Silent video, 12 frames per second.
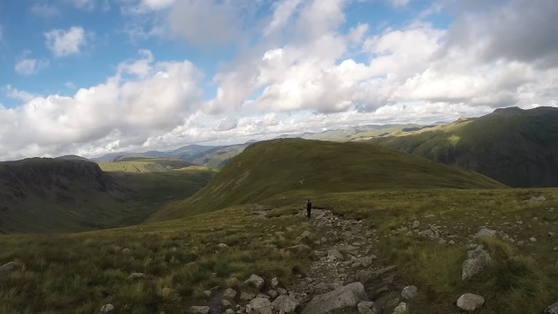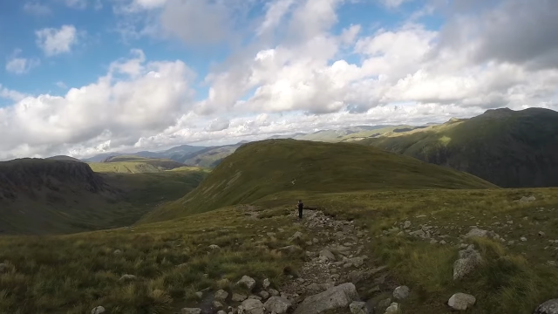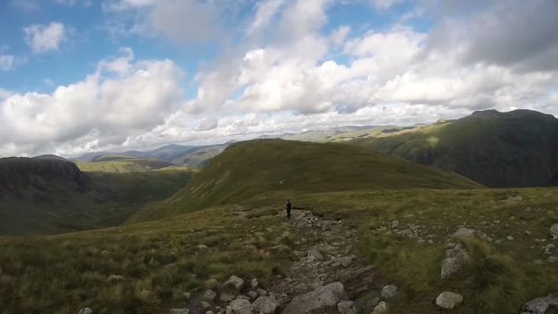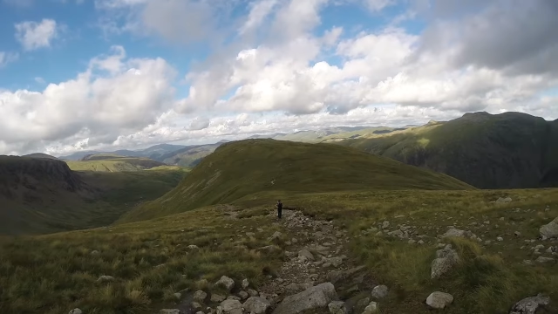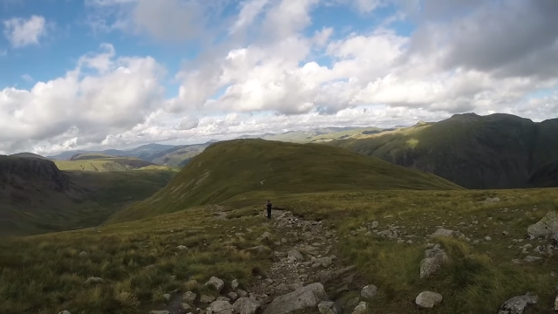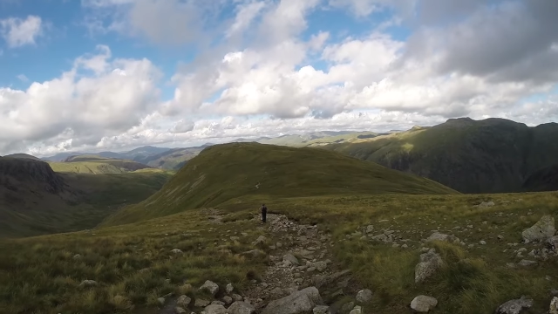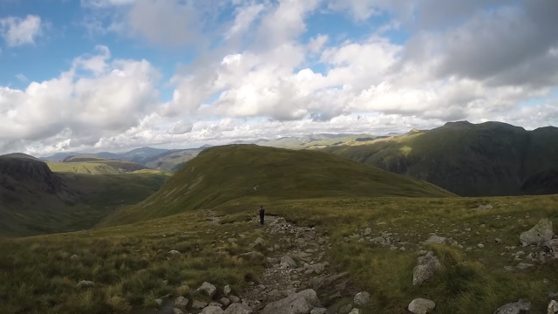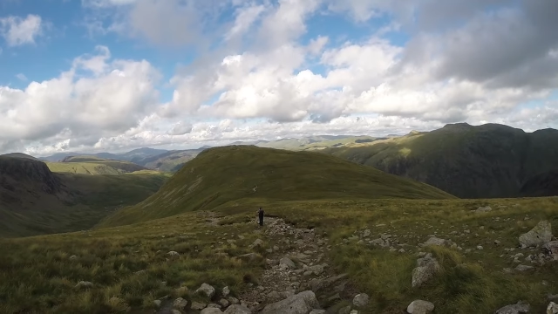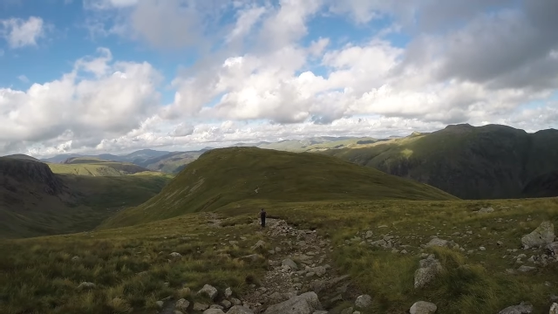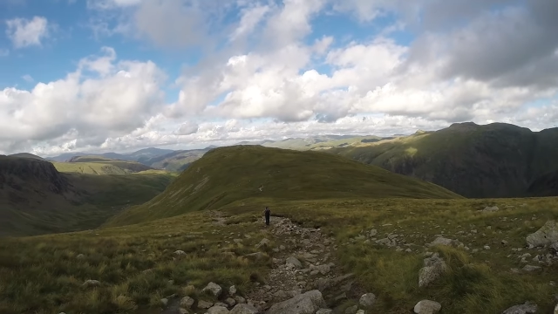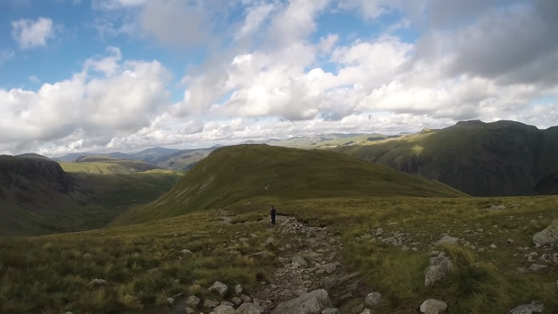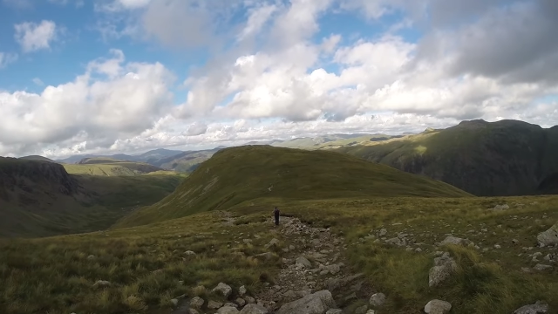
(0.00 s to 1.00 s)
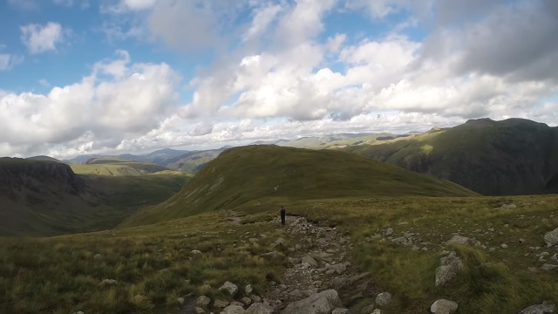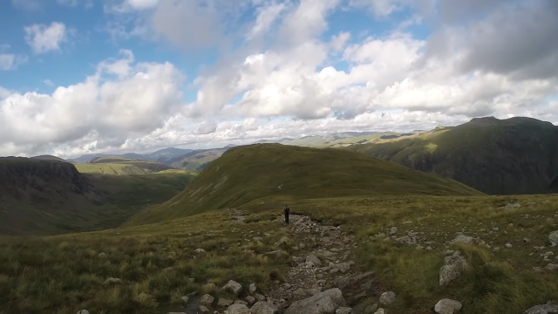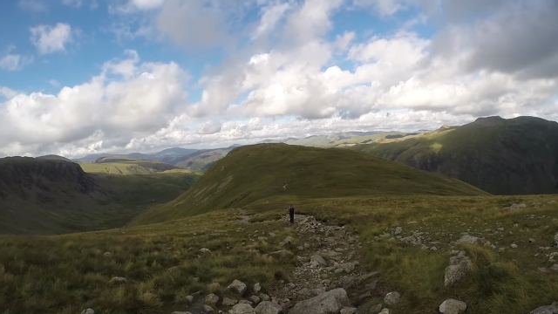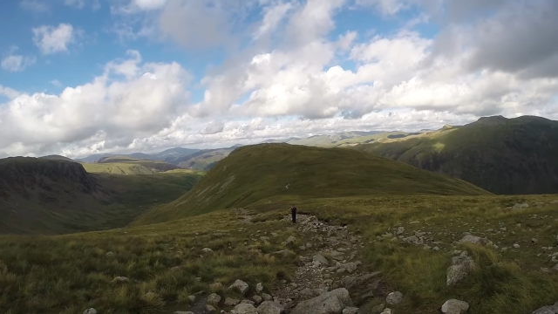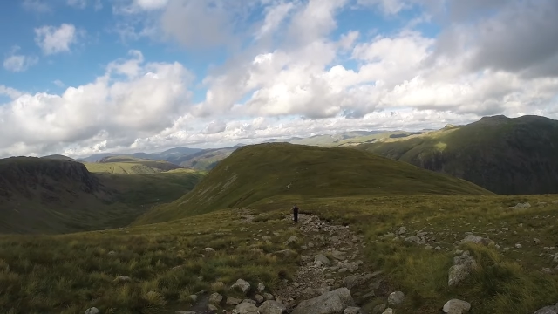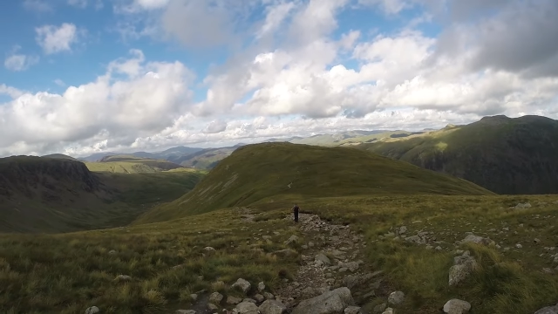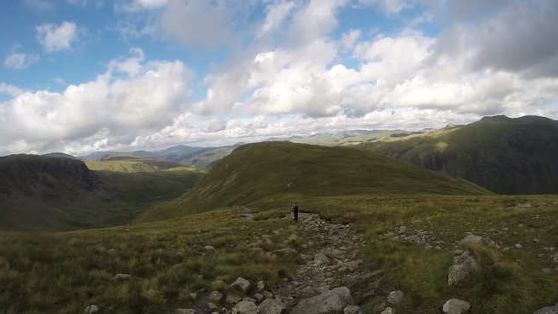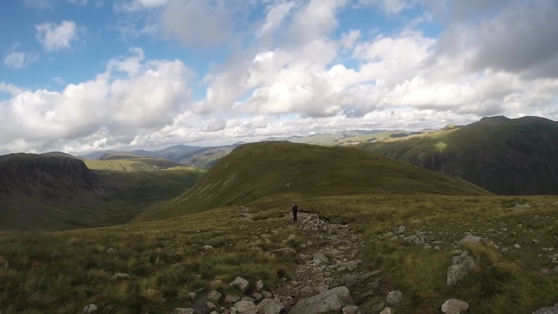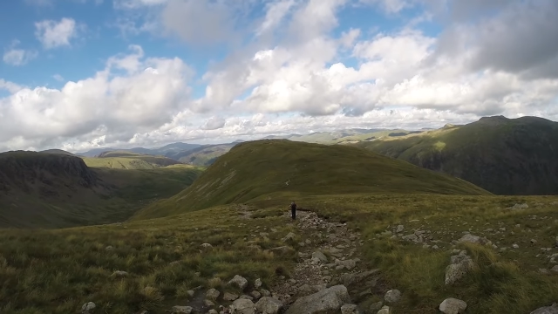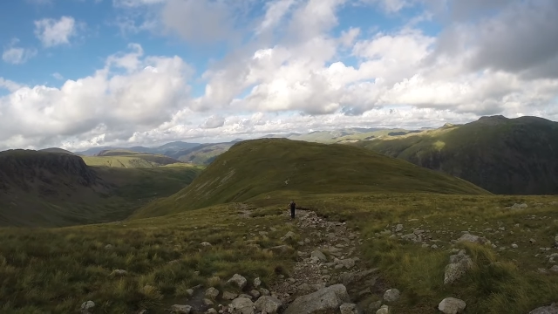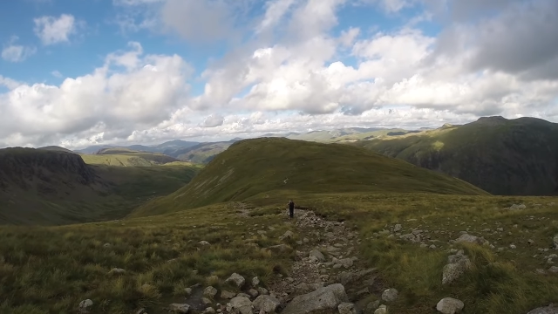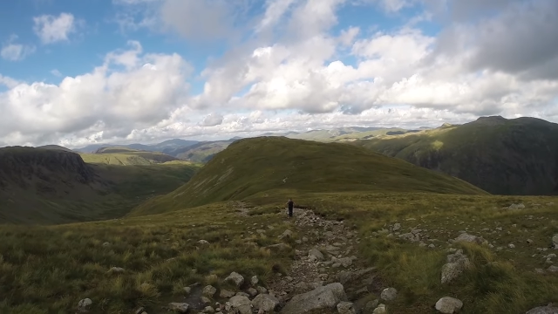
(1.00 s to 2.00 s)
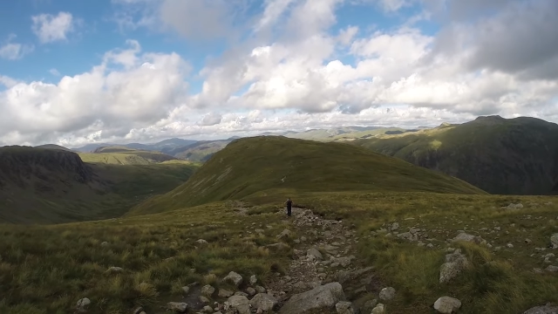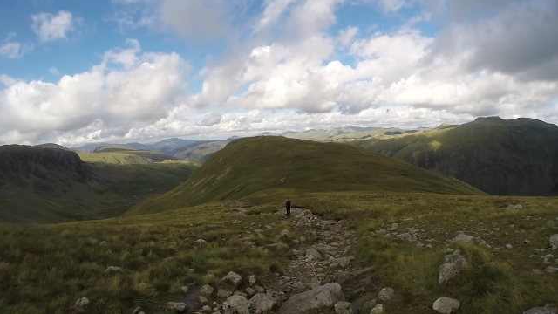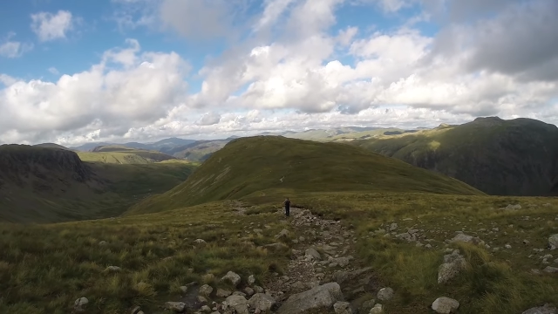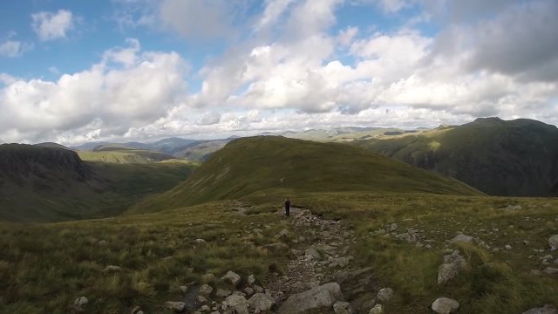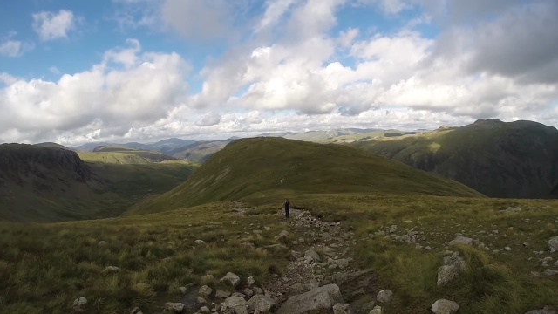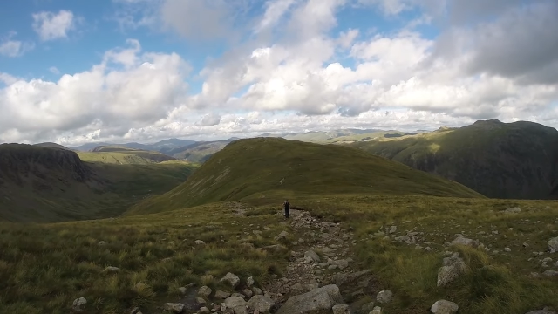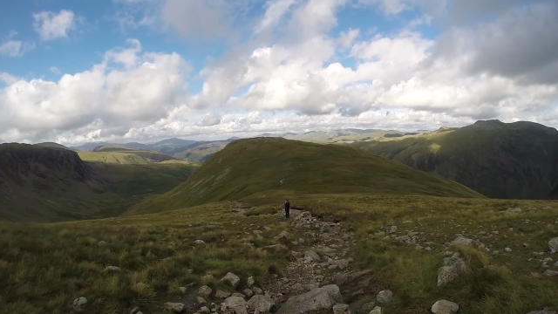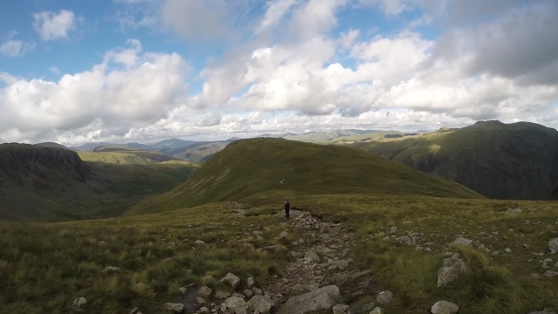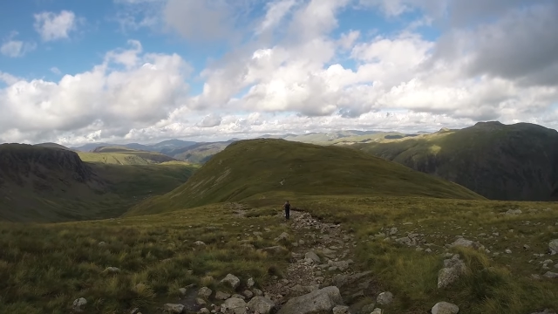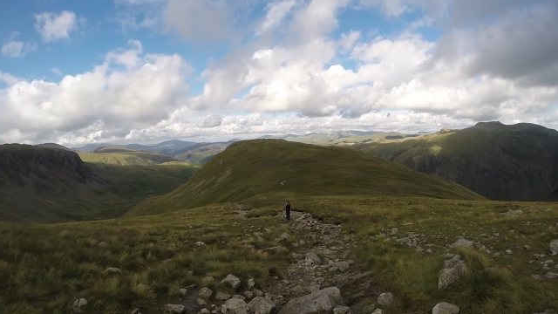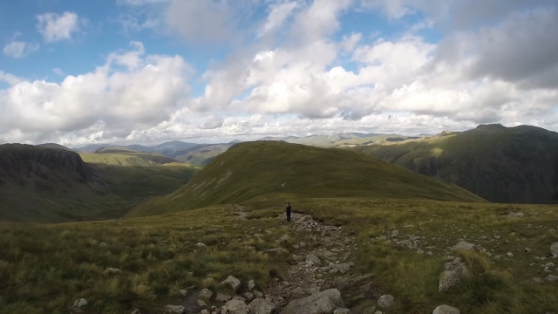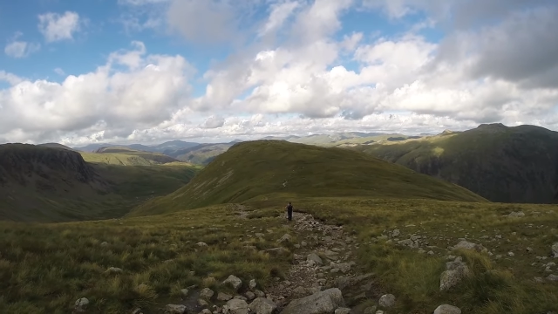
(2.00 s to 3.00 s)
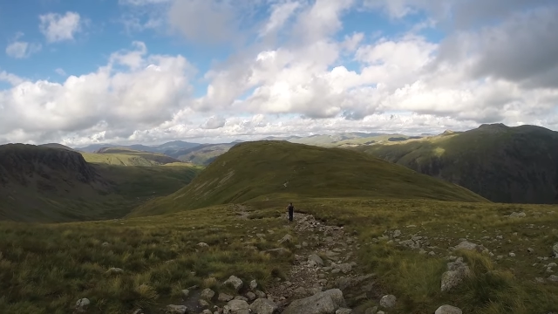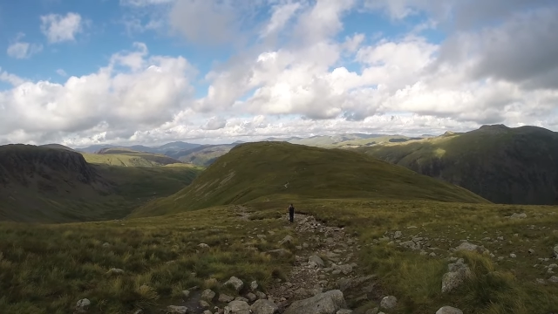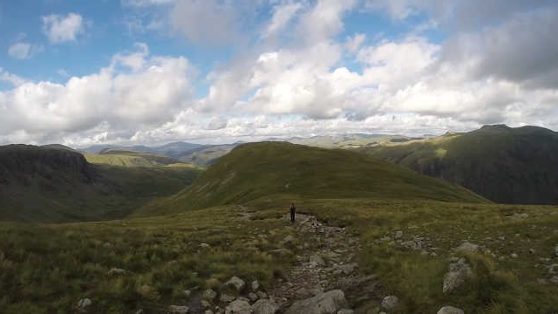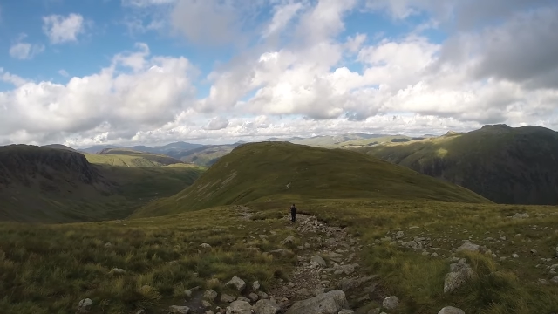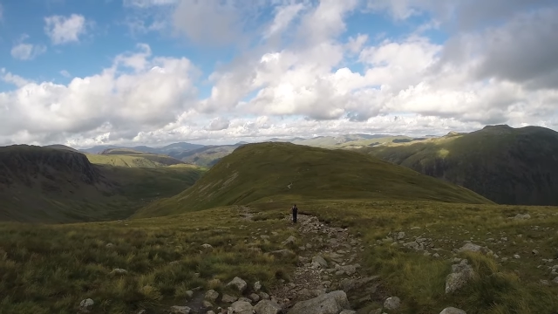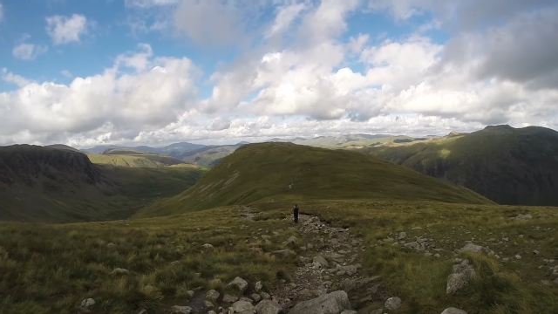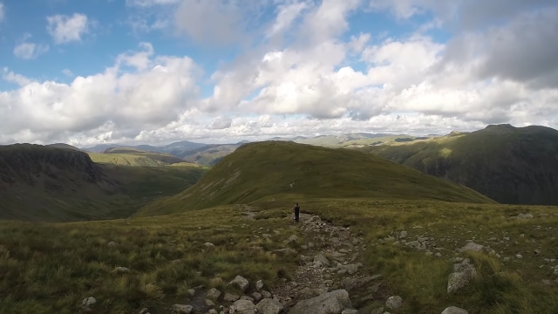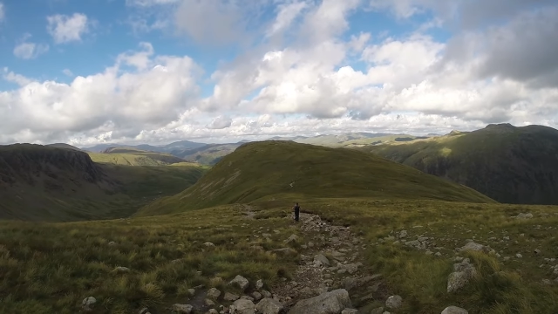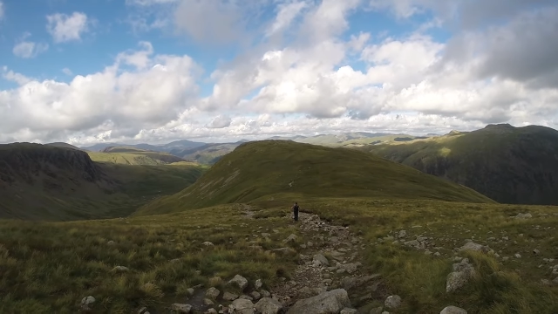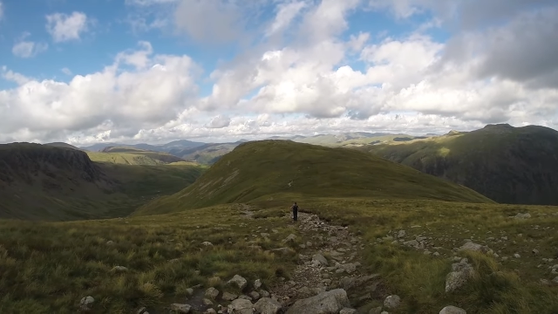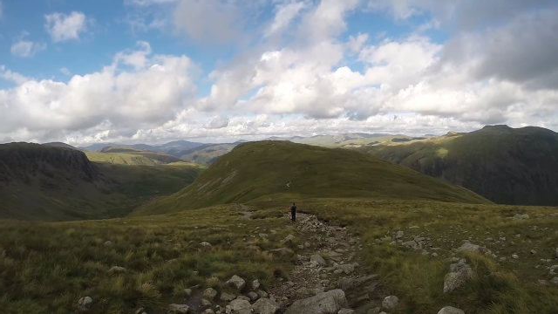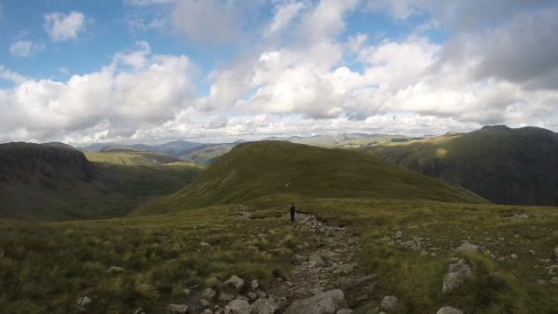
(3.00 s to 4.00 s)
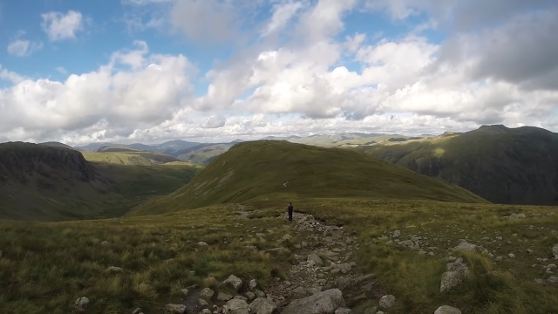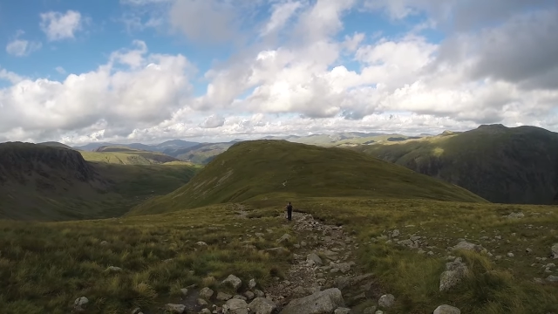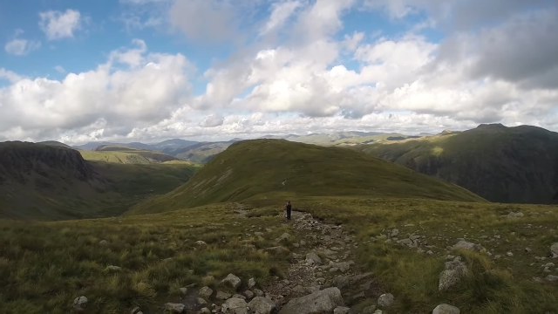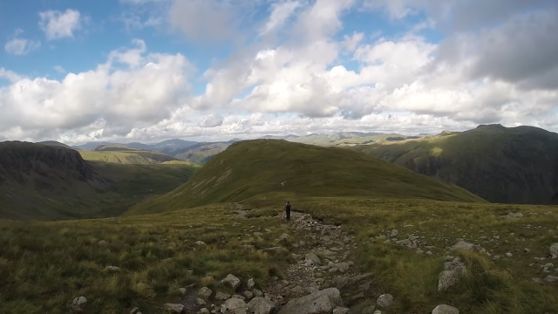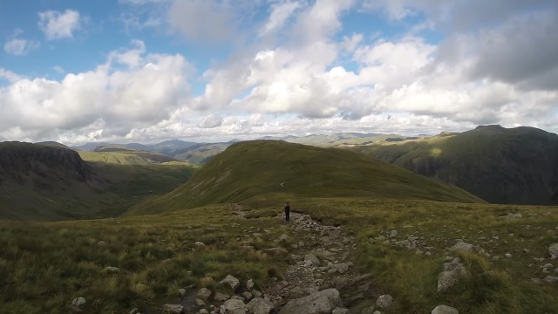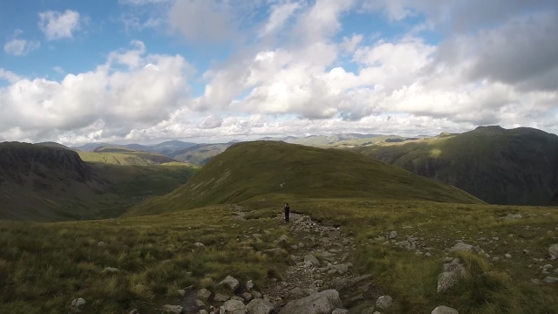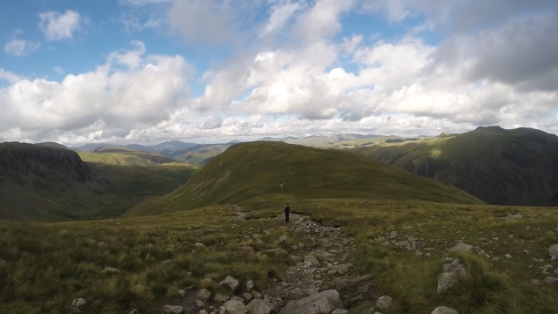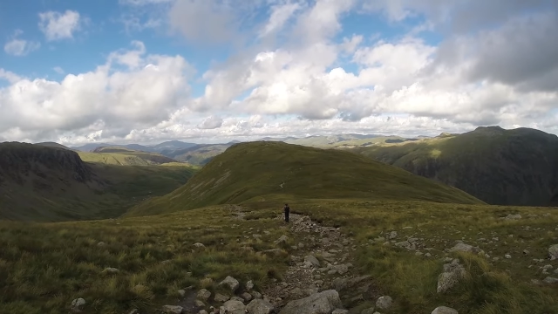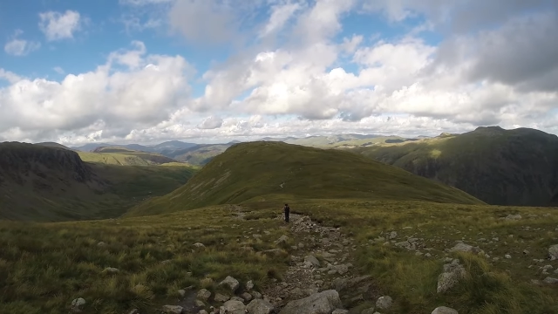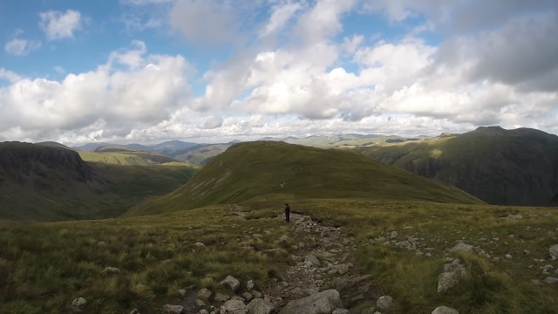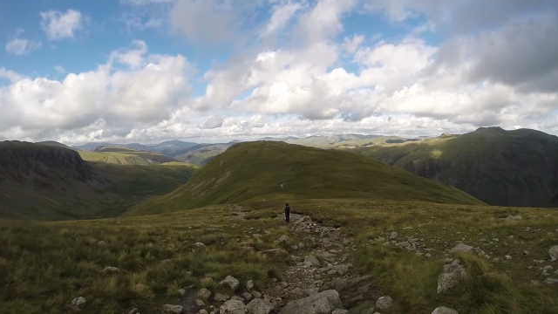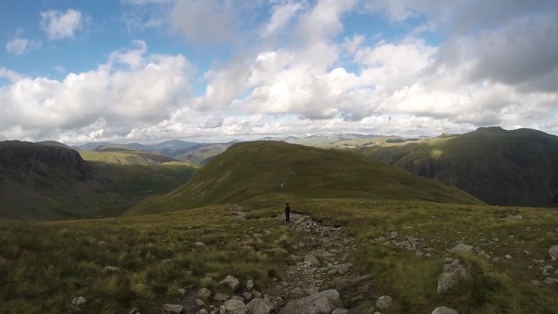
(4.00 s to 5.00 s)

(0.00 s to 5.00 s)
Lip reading: Nobody's mouth can be seen.